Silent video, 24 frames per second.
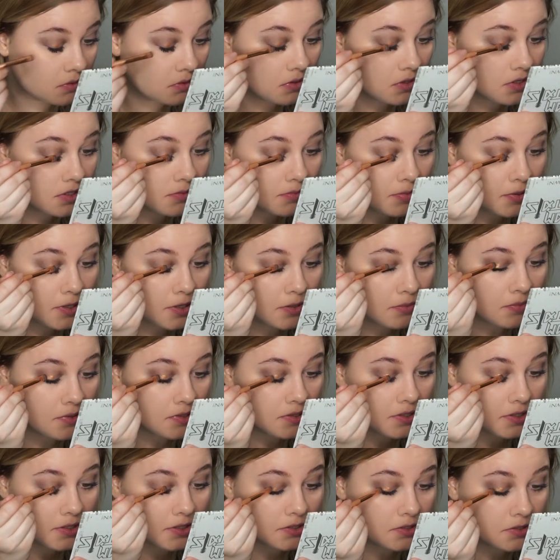This
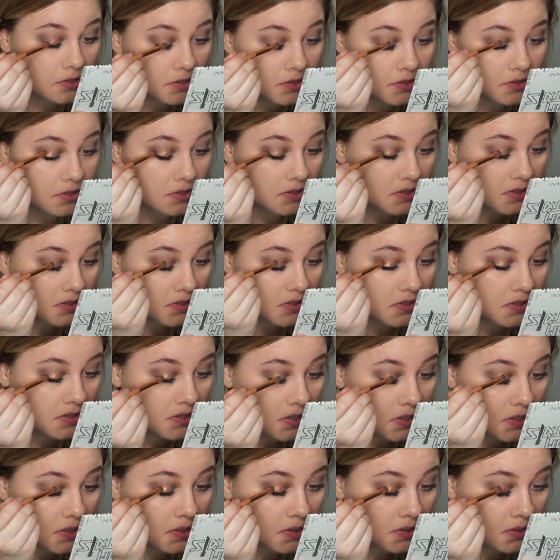pigmentation is
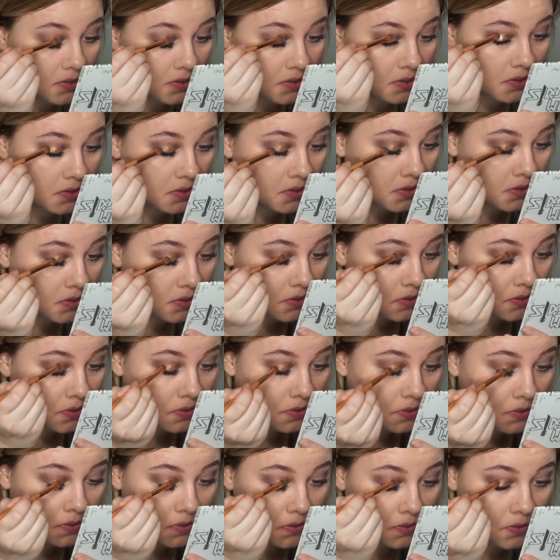insane.
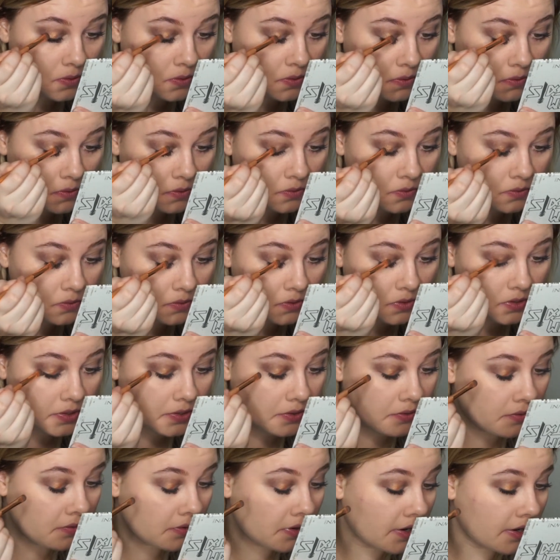Holy
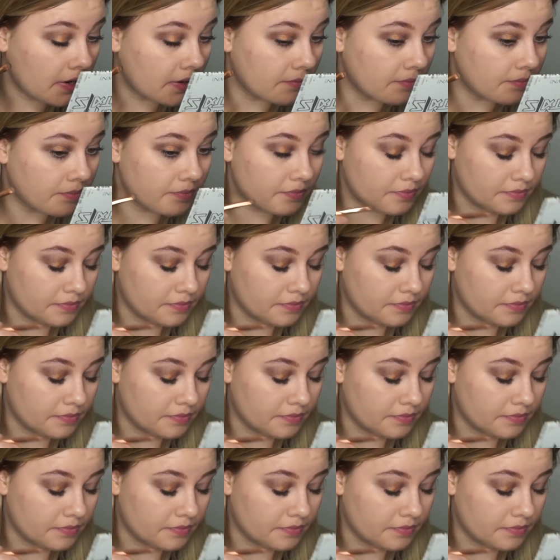crap.